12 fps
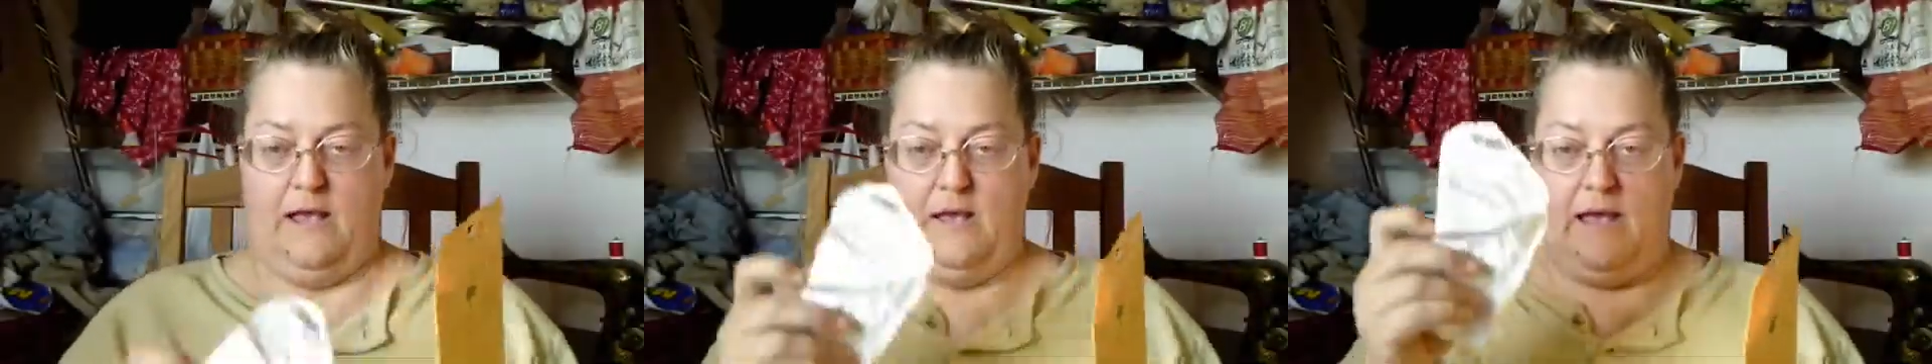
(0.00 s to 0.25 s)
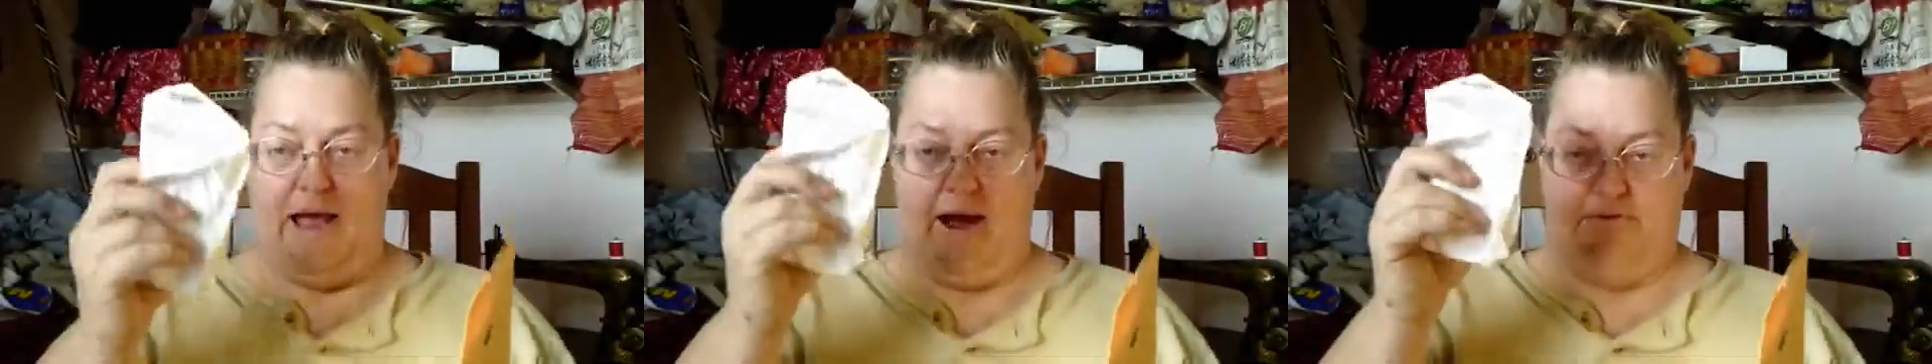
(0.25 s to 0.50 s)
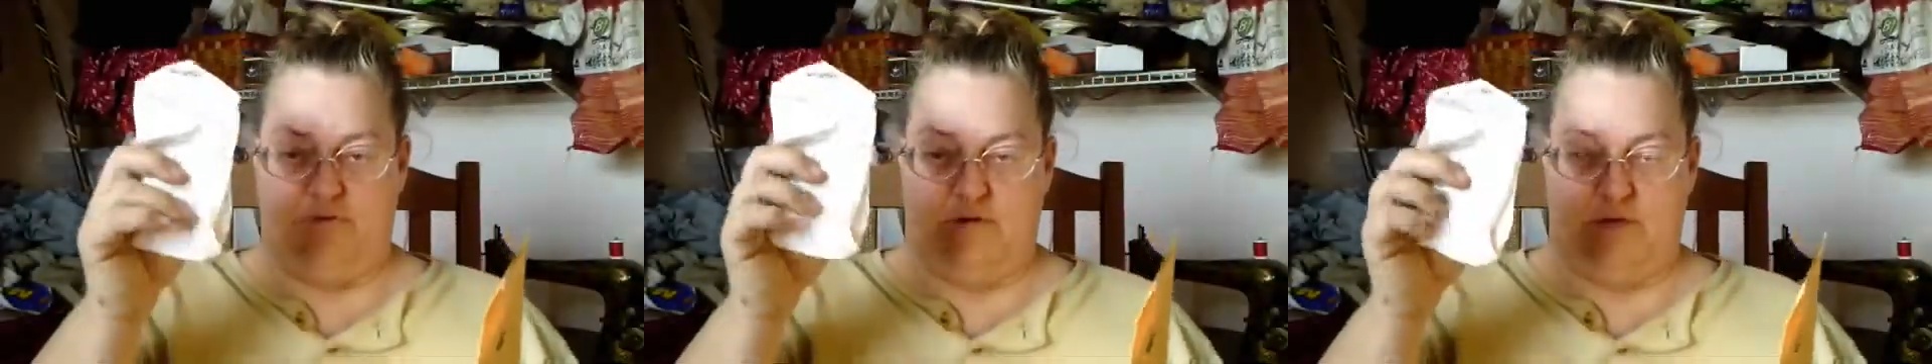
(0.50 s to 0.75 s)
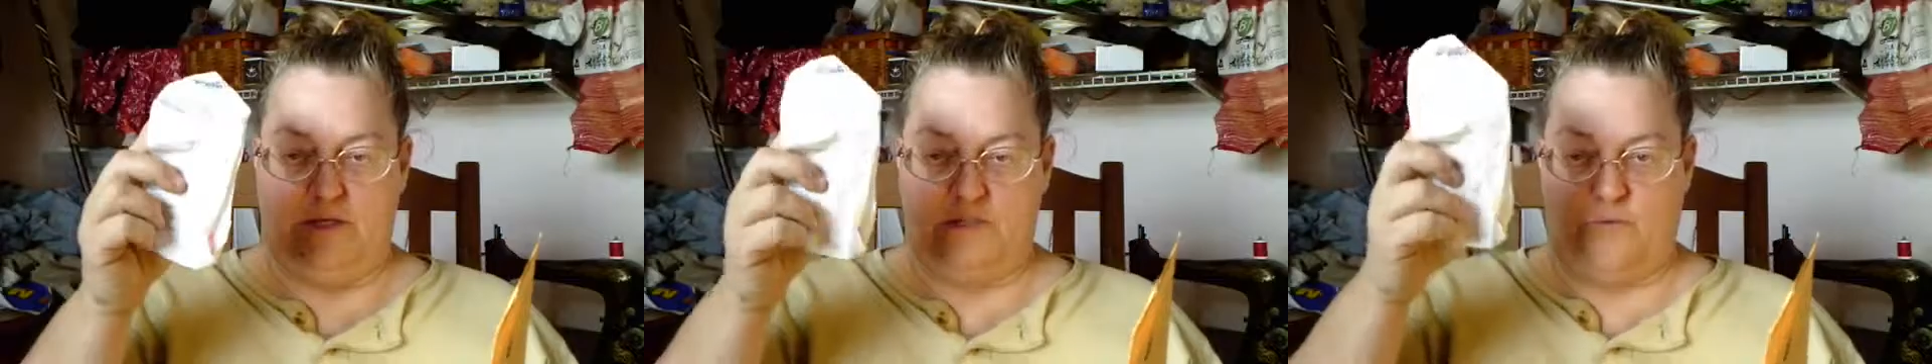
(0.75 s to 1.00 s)
After
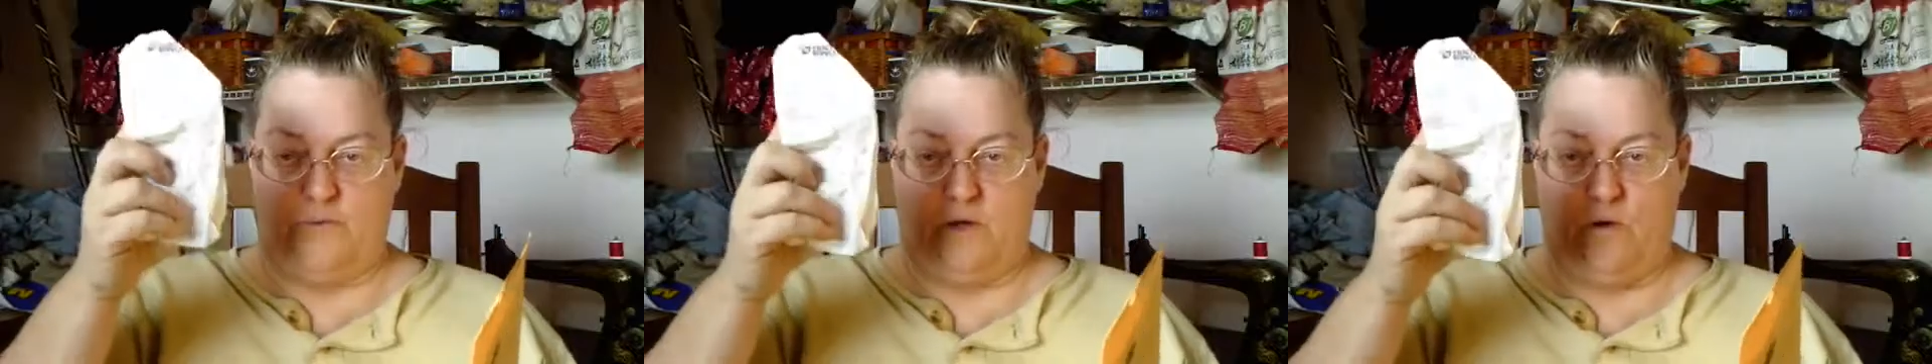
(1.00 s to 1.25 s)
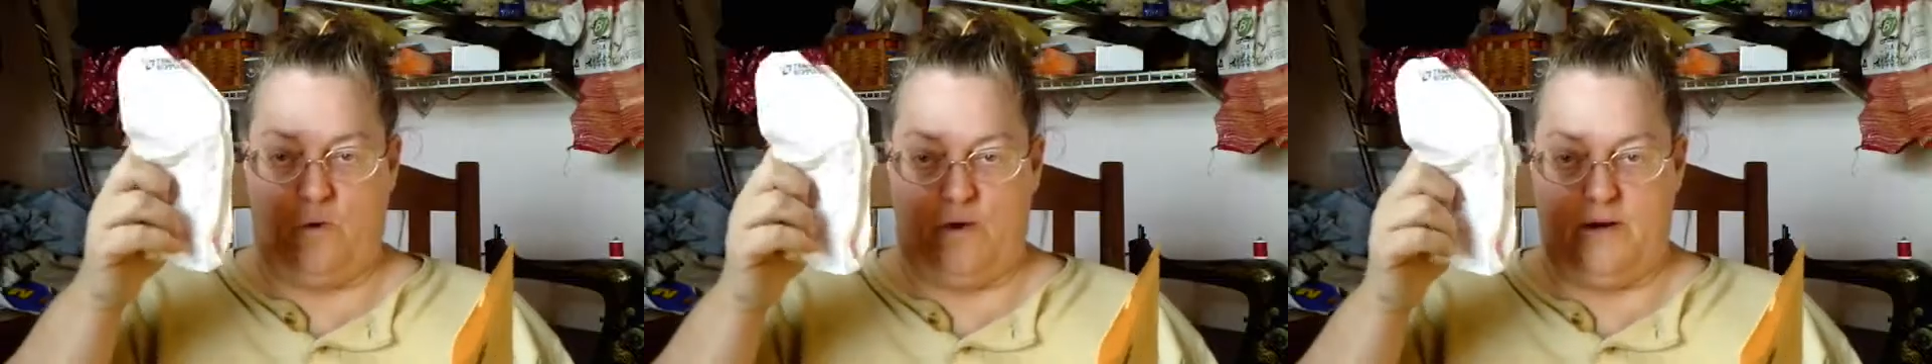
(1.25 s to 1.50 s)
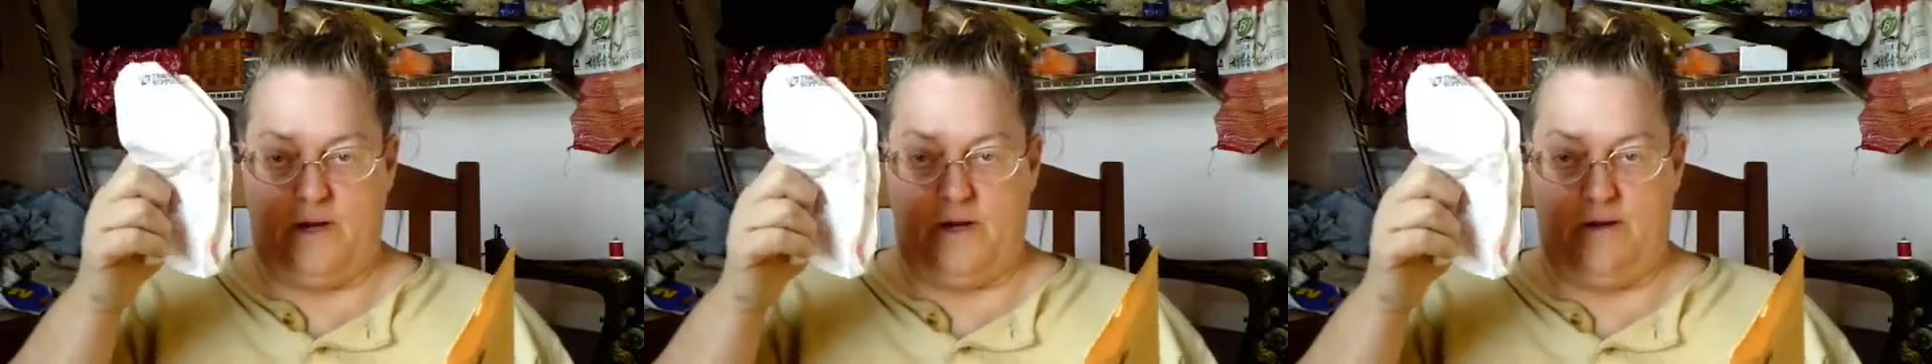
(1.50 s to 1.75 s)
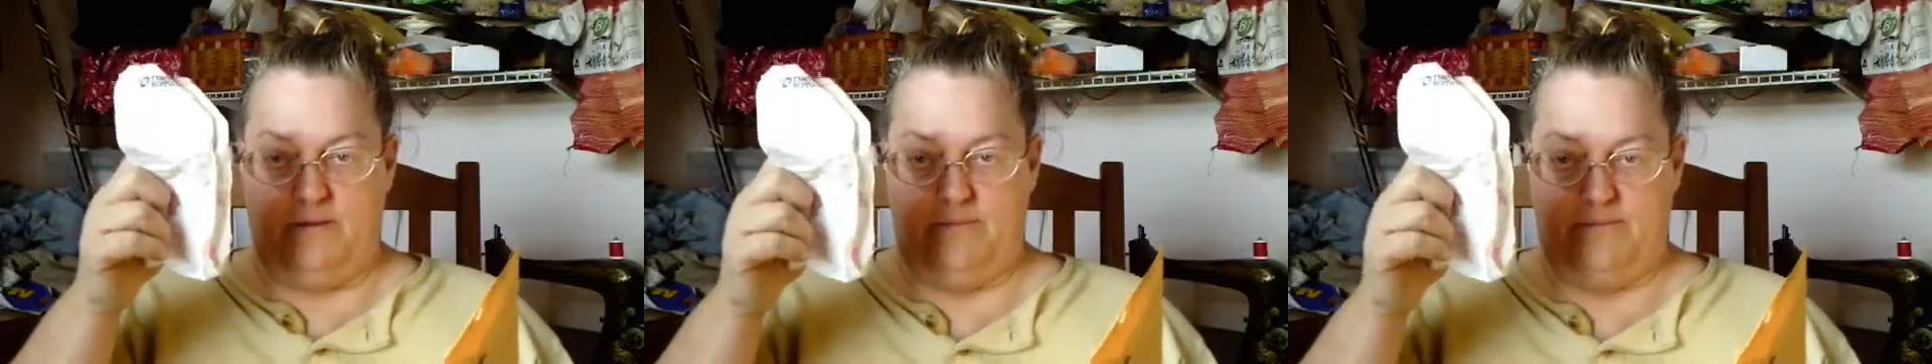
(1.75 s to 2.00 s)
these are recorded,
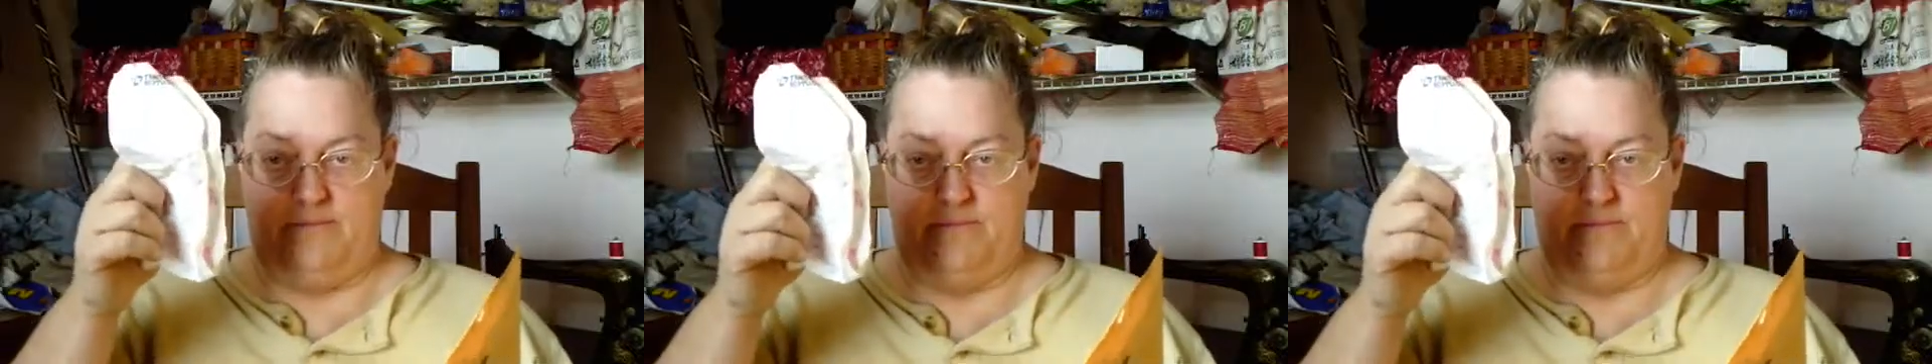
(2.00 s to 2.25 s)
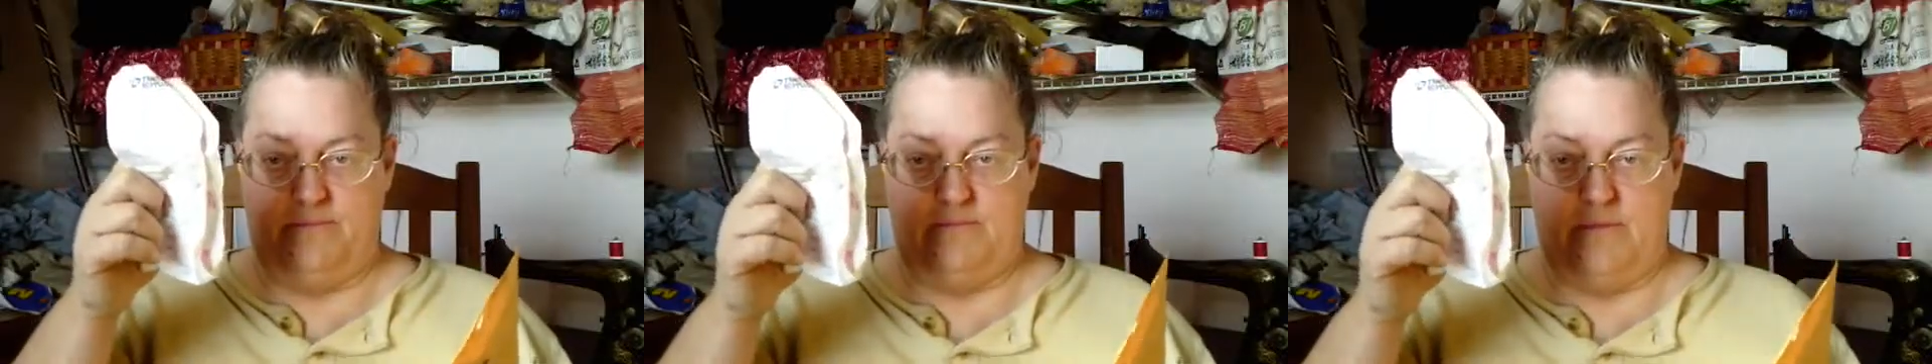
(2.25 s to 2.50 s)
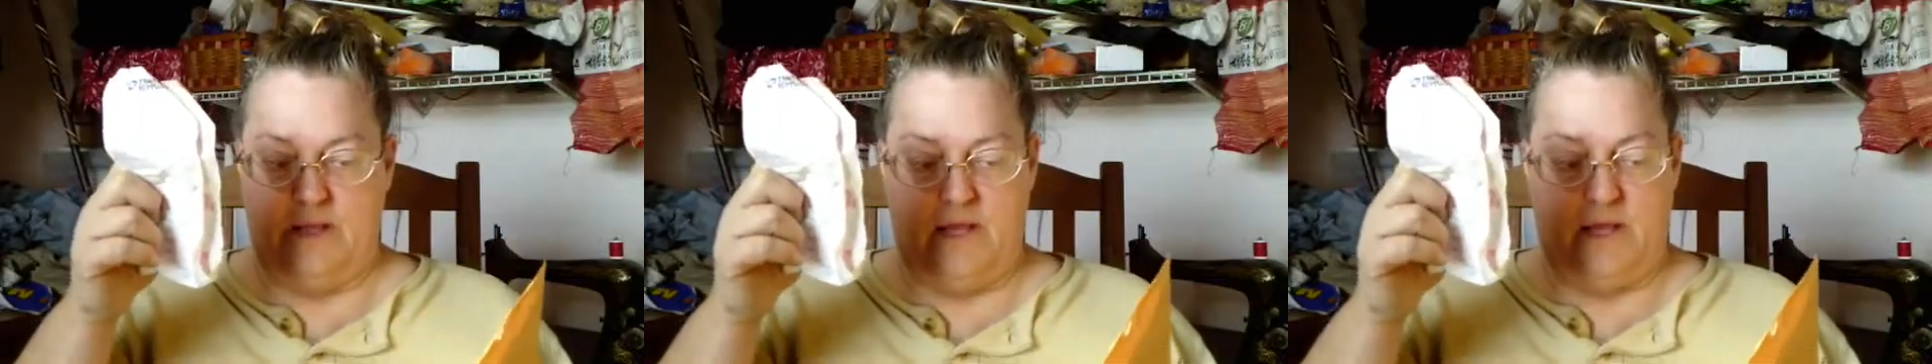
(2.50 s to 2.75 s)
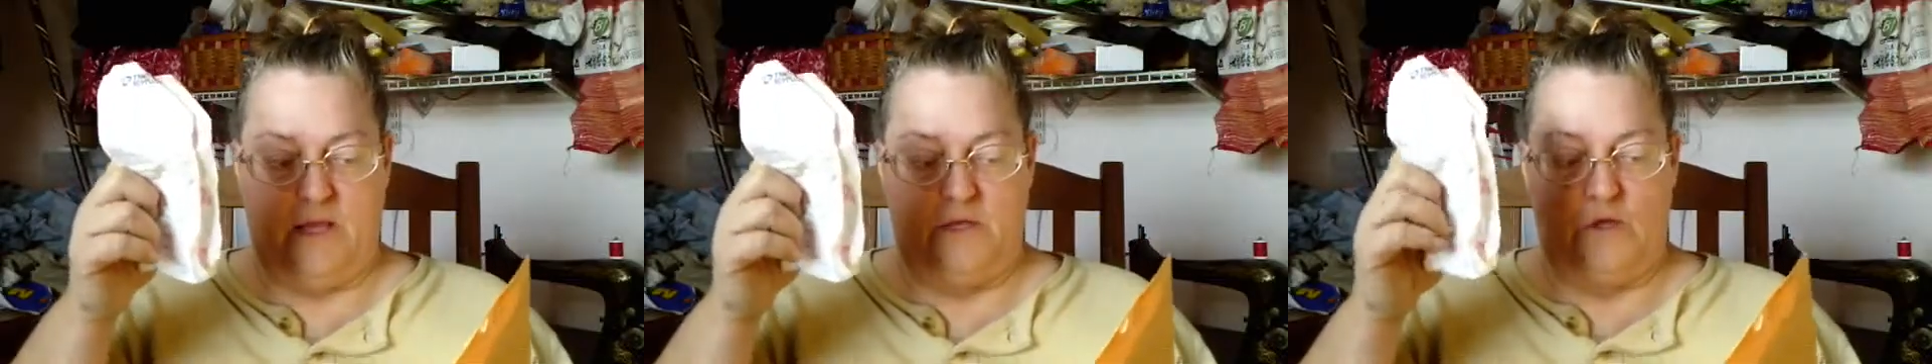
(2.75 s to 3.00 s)

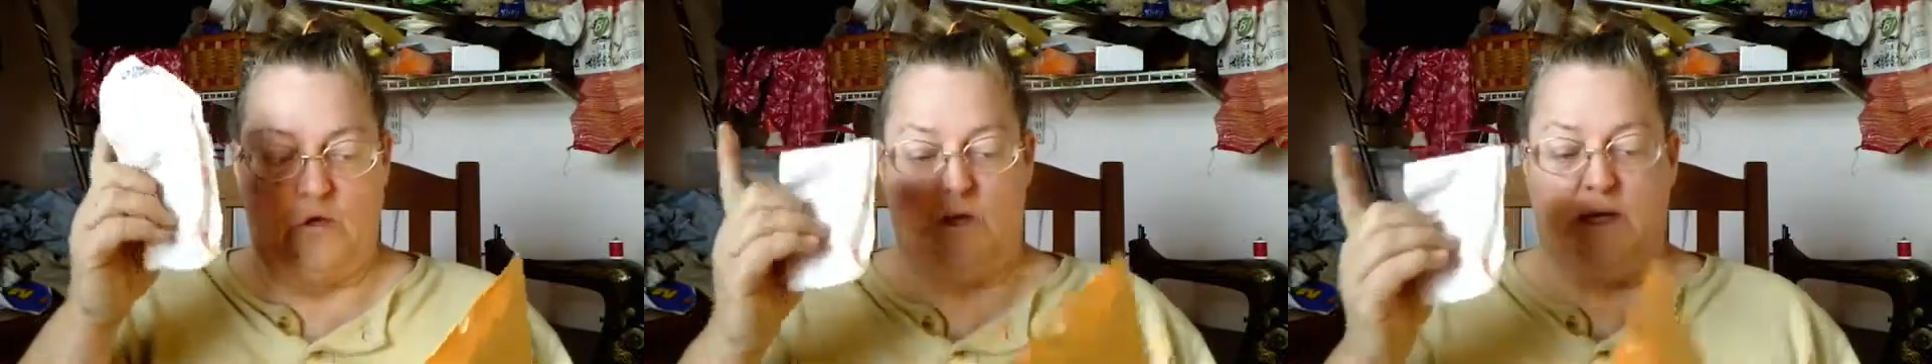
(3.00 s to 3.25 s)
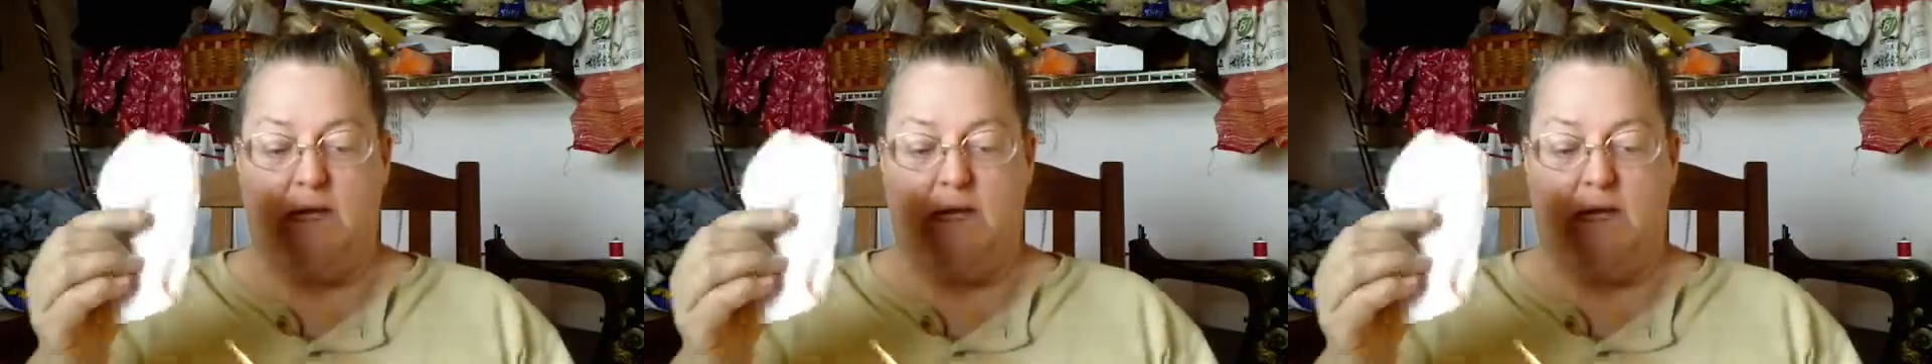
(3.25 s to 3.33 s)
you can